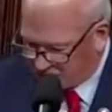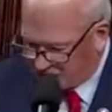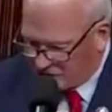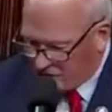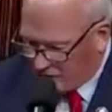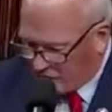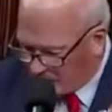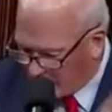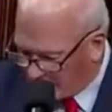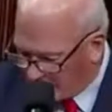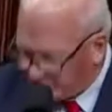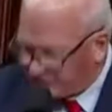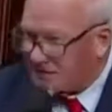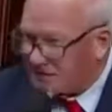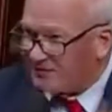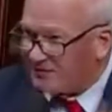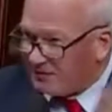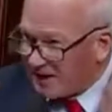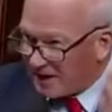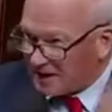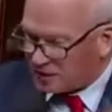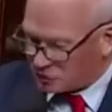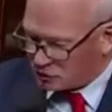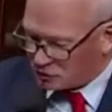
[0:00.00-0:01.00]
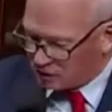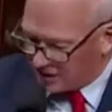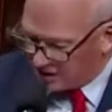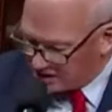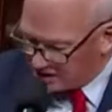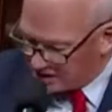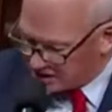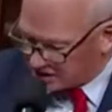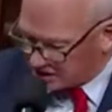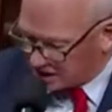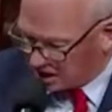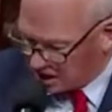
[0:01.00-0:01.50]
snub every veteran
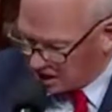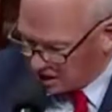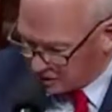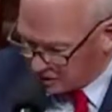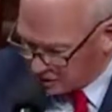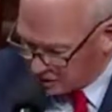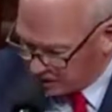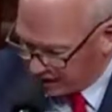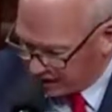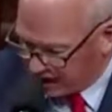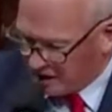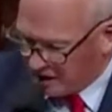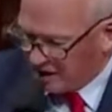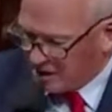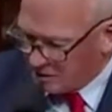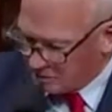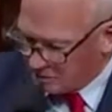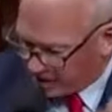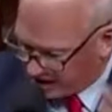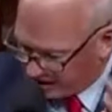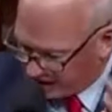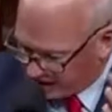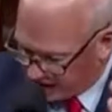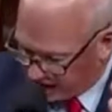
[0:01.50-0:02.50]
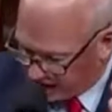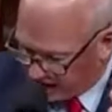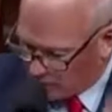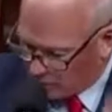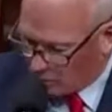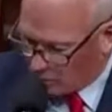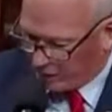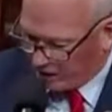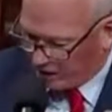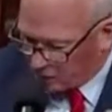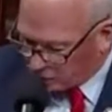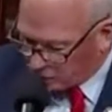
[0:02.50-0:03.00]
in this country by
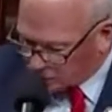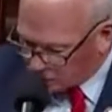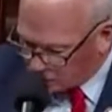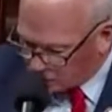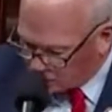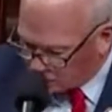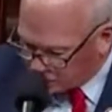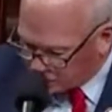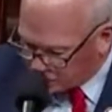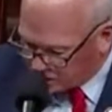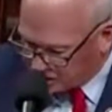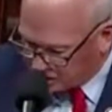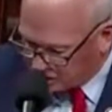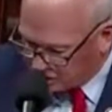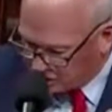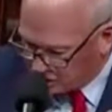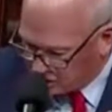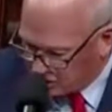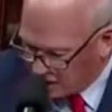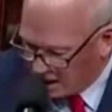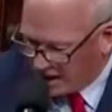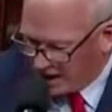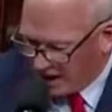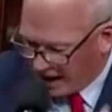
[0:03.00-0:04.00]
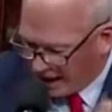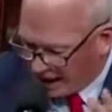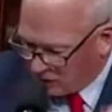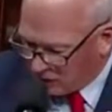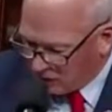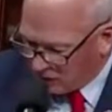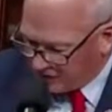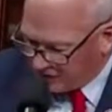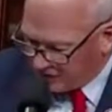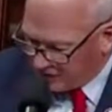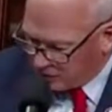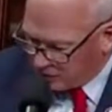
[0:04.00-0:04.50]
saying, we don't trust you,
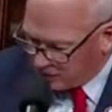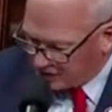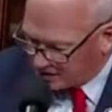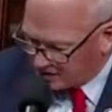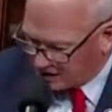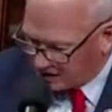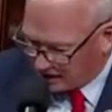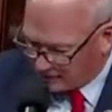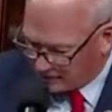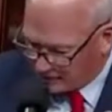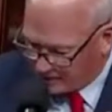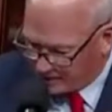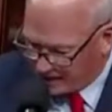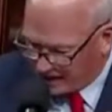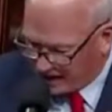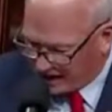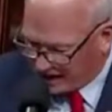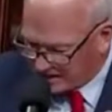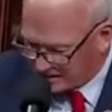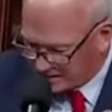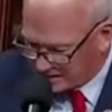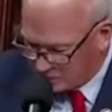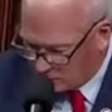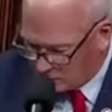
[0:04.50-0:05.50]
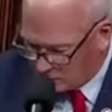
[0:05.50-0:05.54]
how can the U.S. government ask